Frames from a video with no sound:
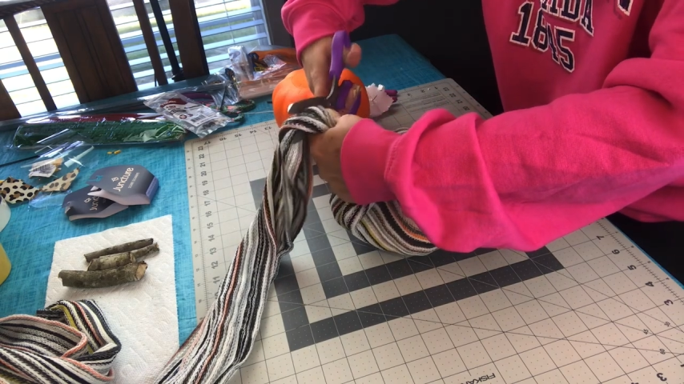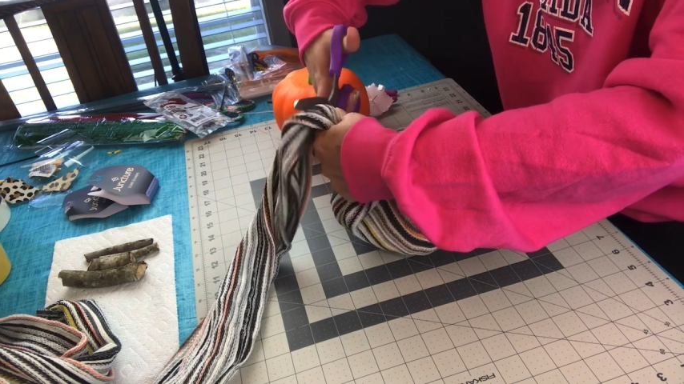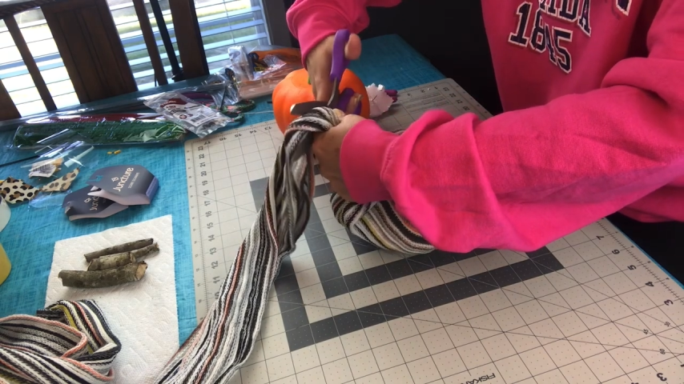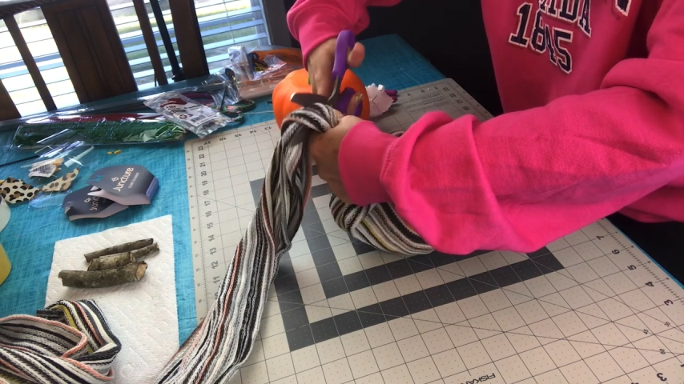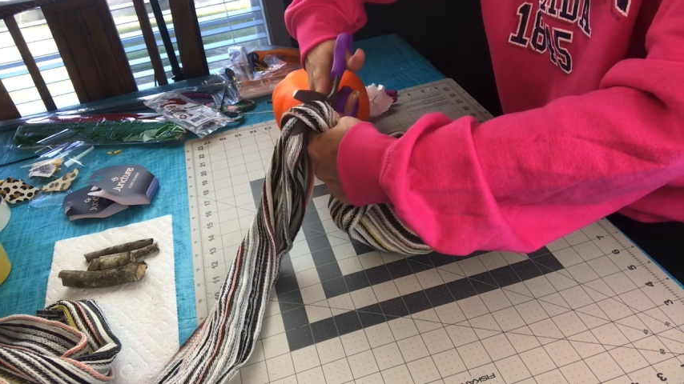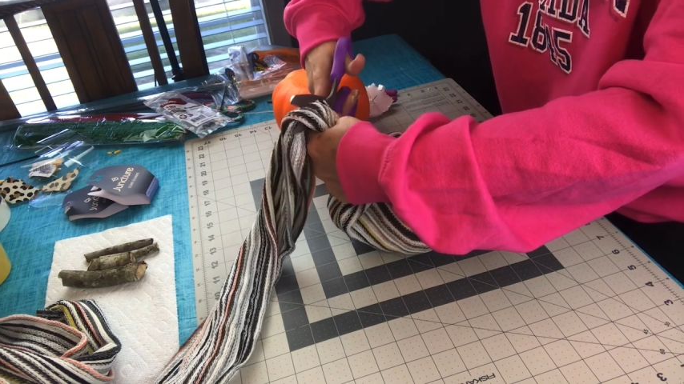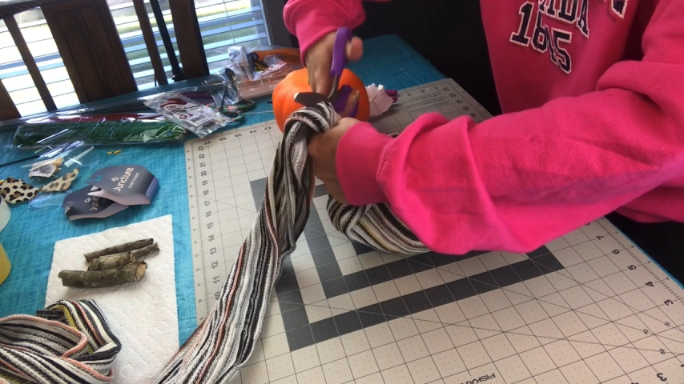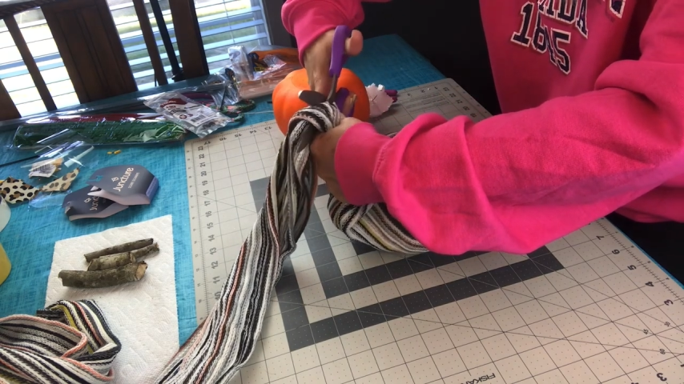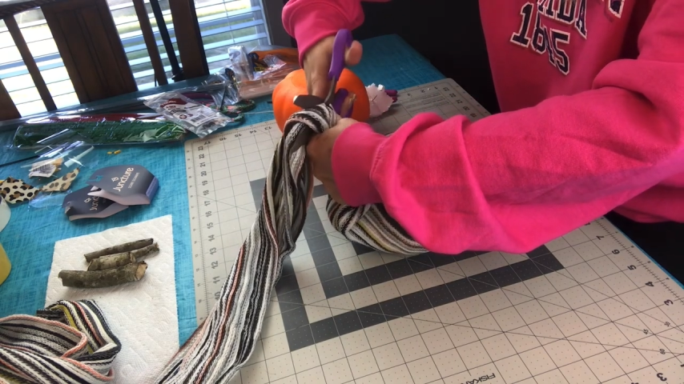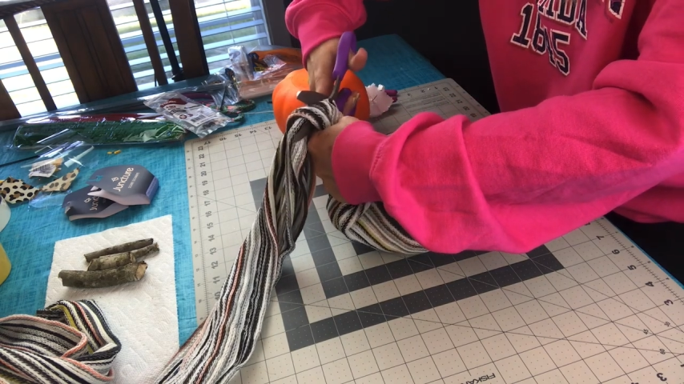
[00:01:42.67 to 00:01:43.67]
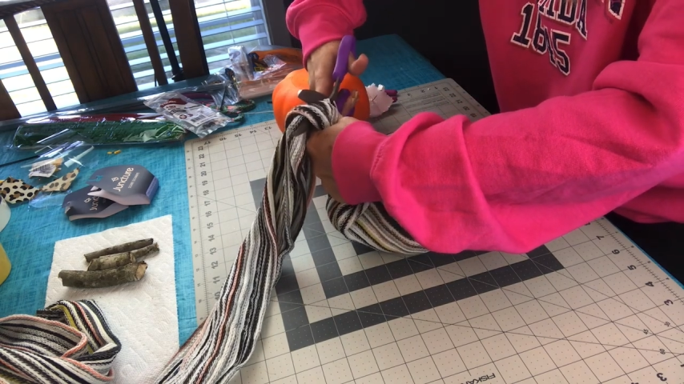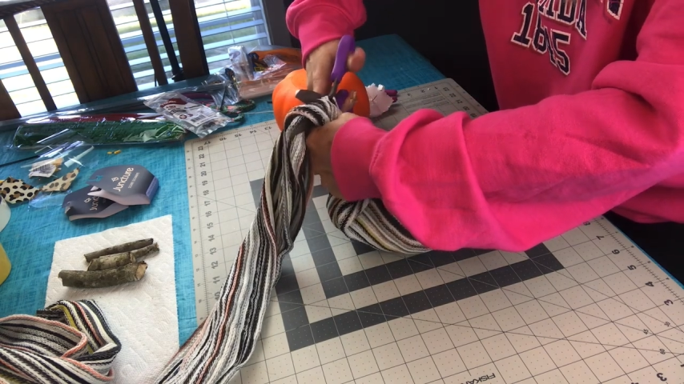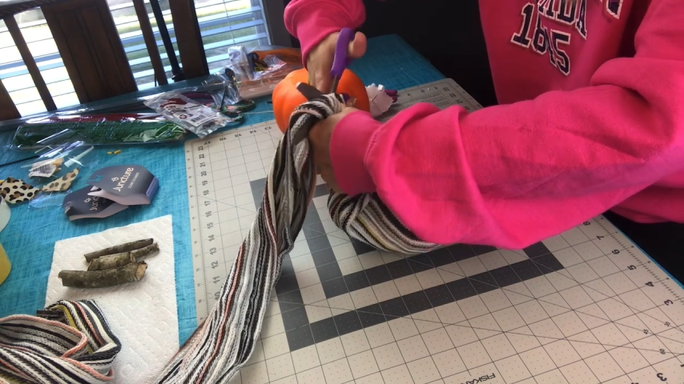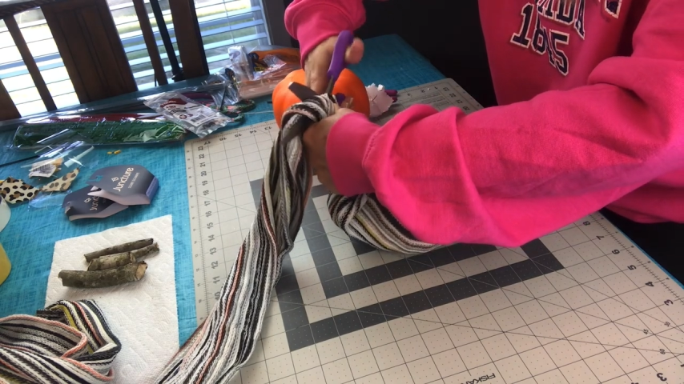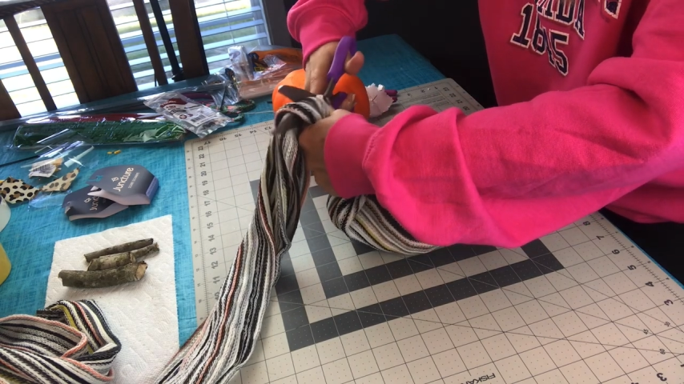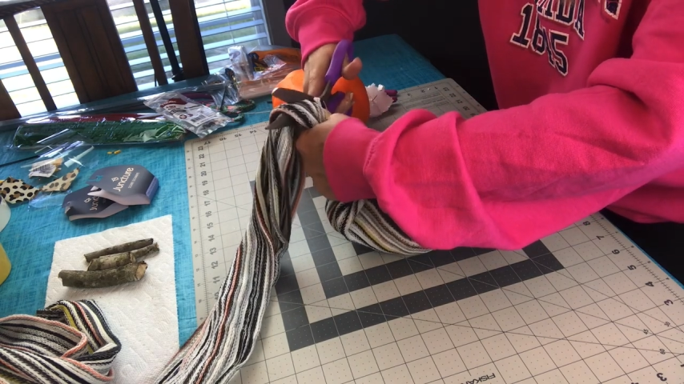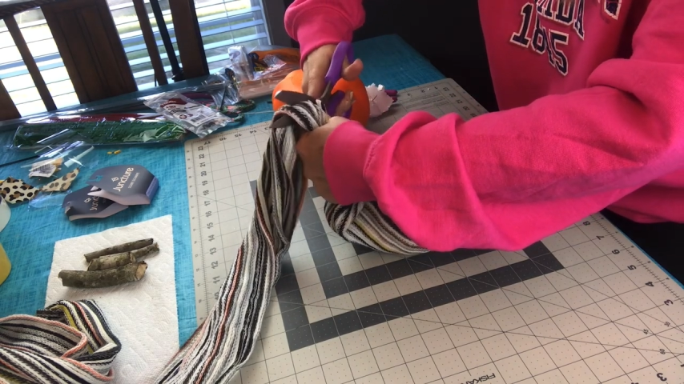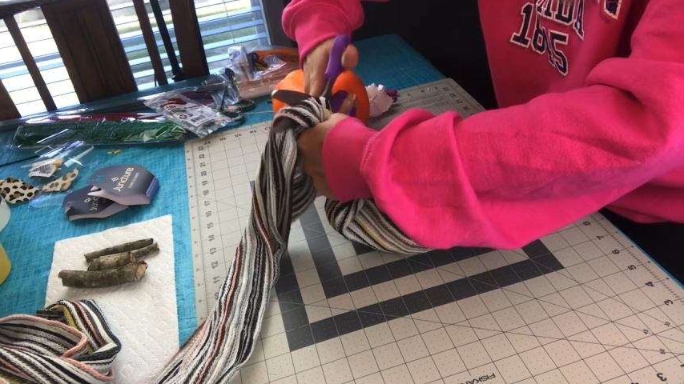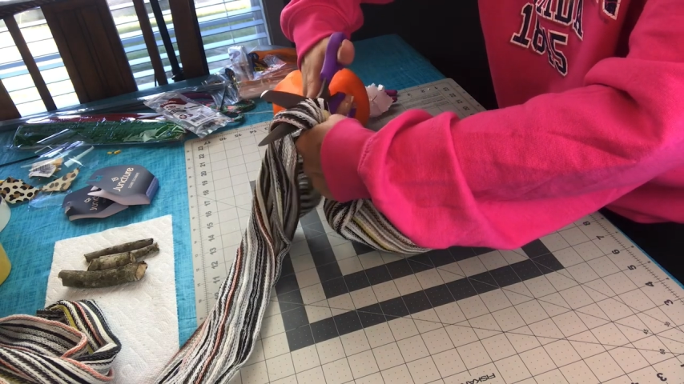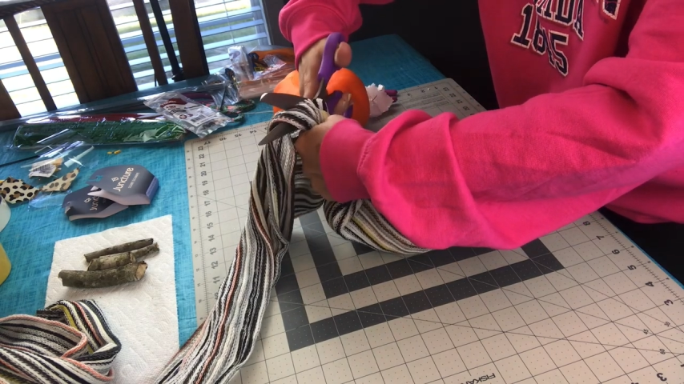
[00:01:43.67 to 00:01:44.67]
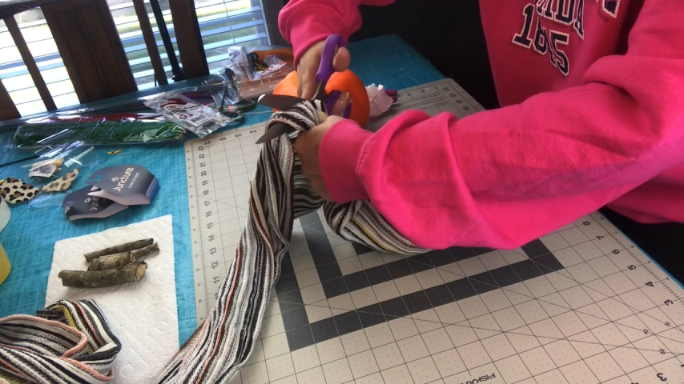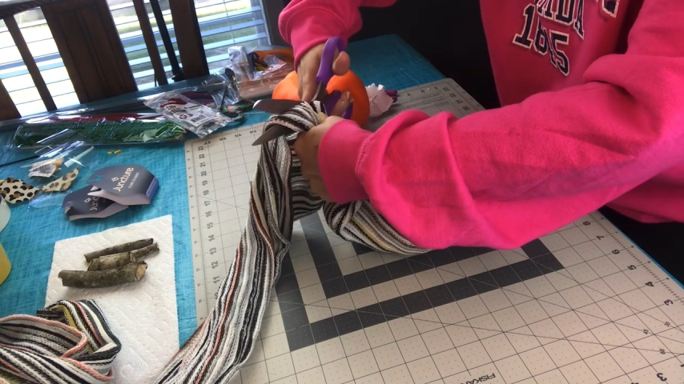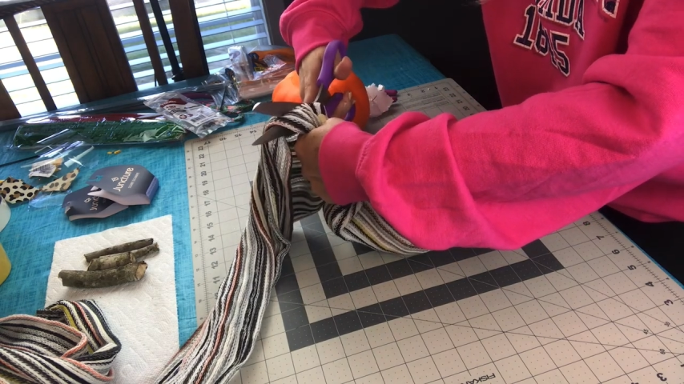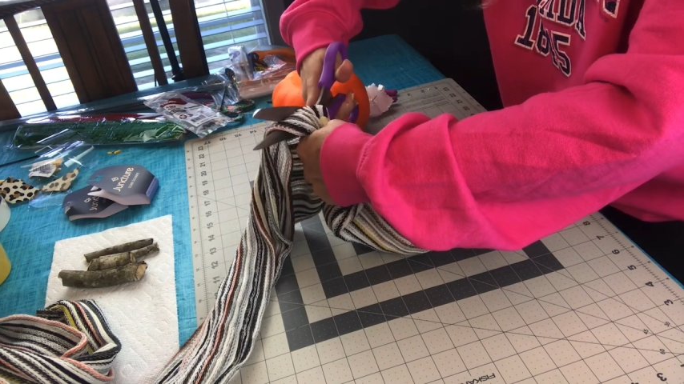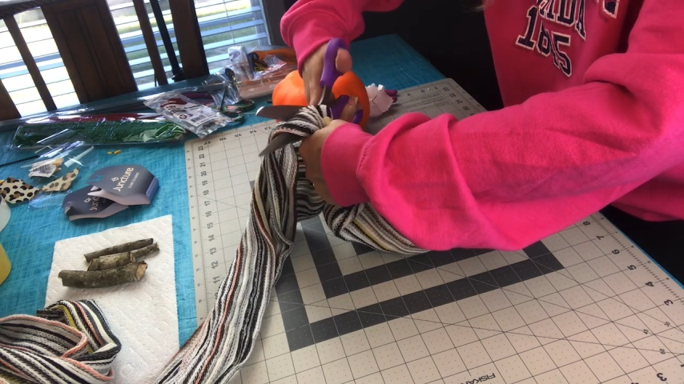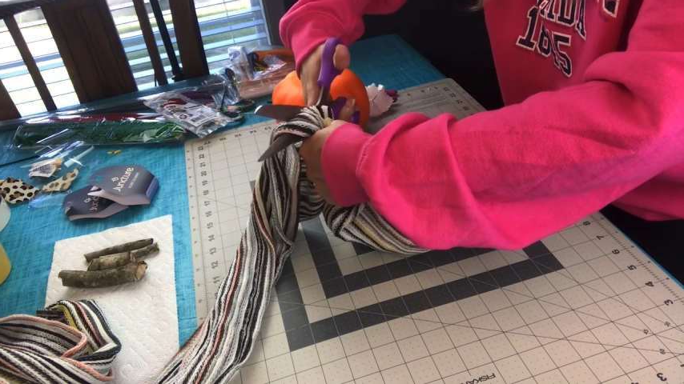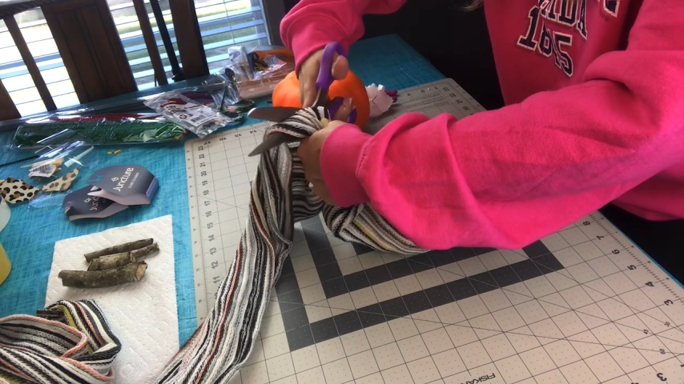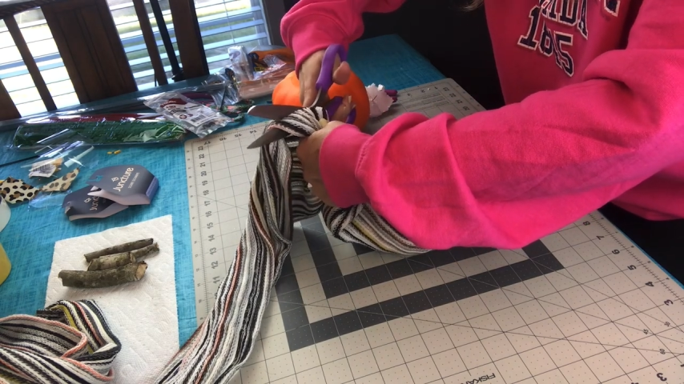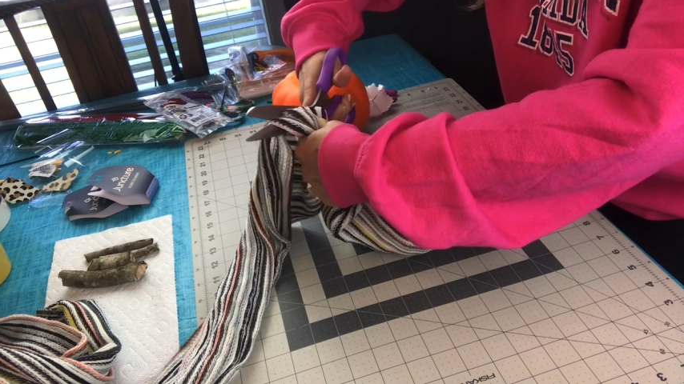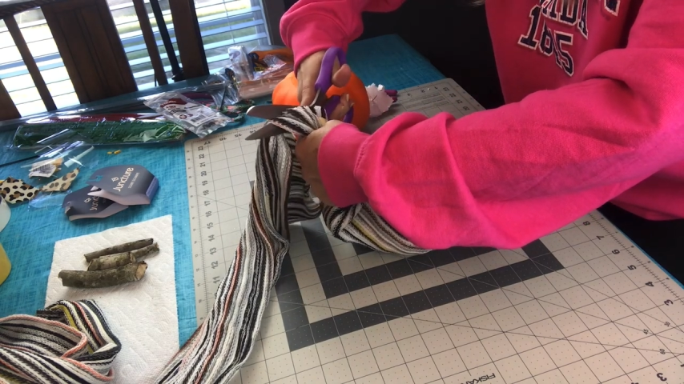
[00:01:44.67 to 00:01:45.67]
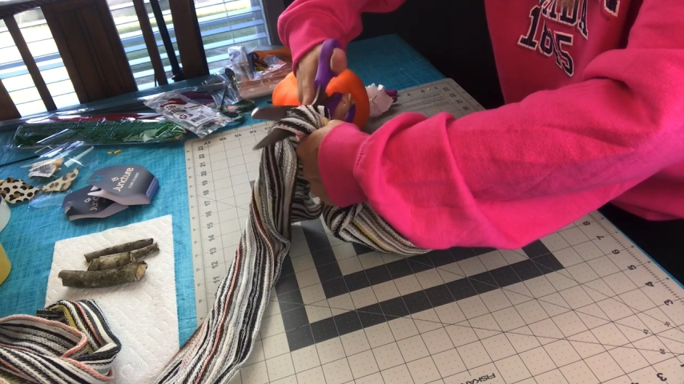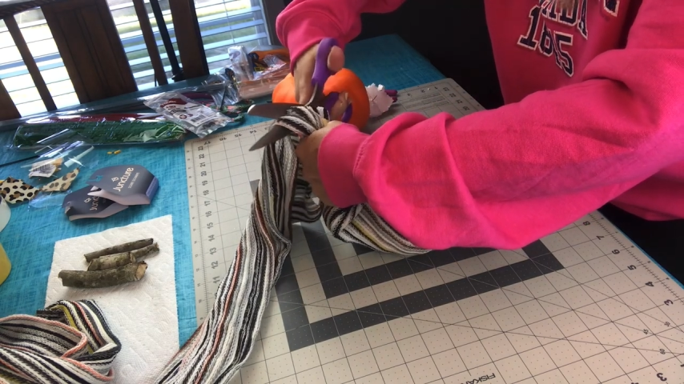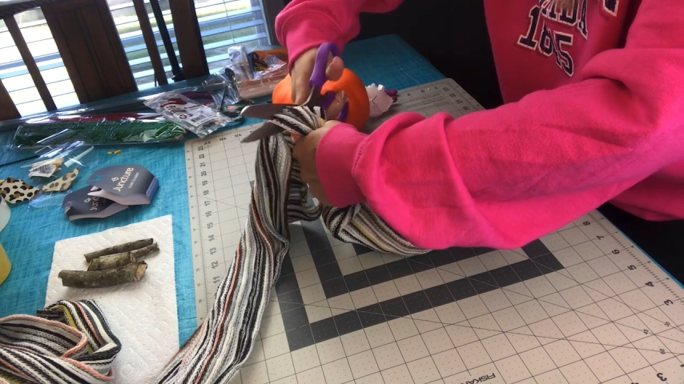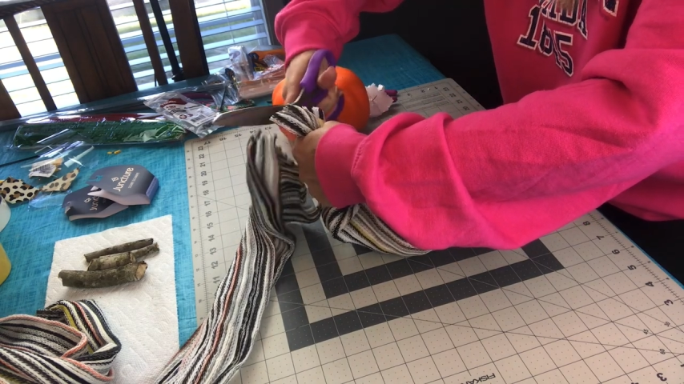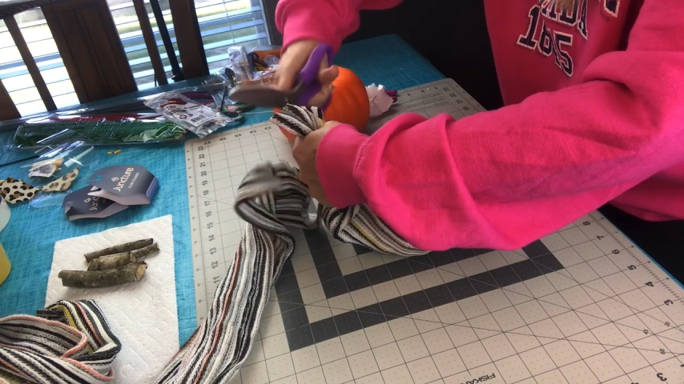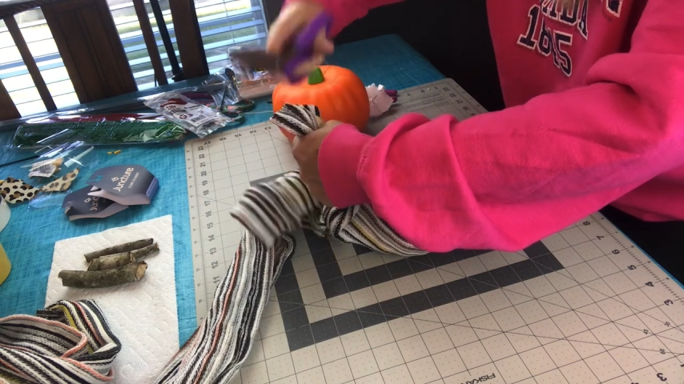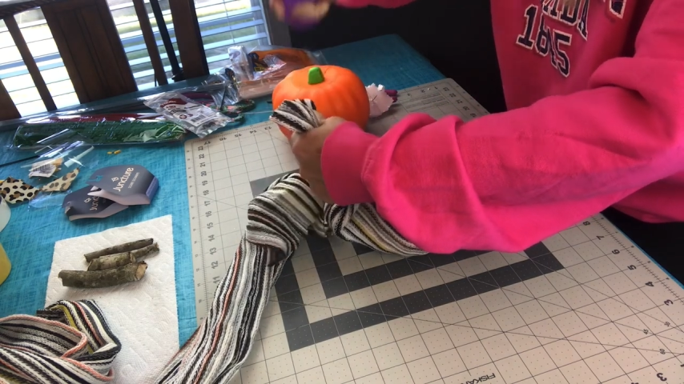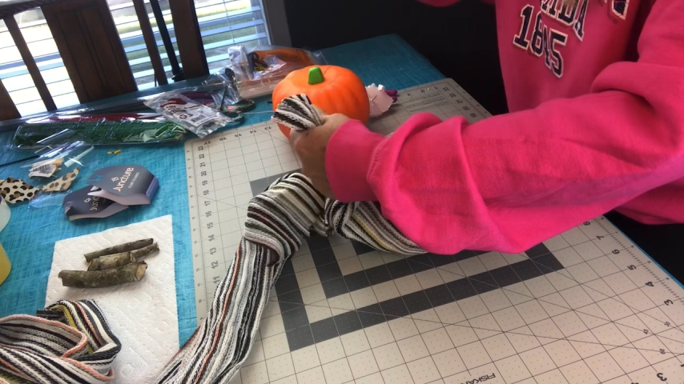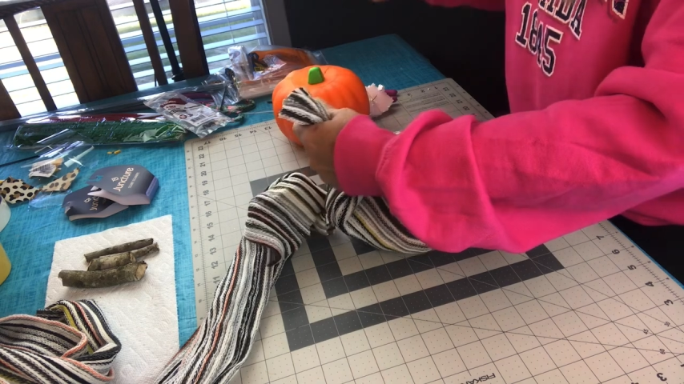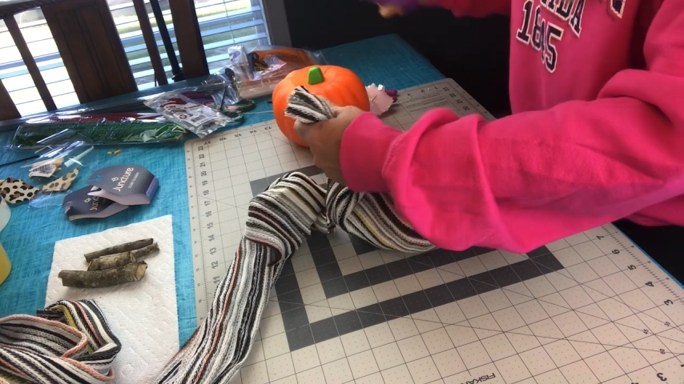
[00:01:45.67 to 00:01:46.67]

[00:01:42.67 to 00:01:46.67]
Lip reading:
Nobody's mouth can be seen.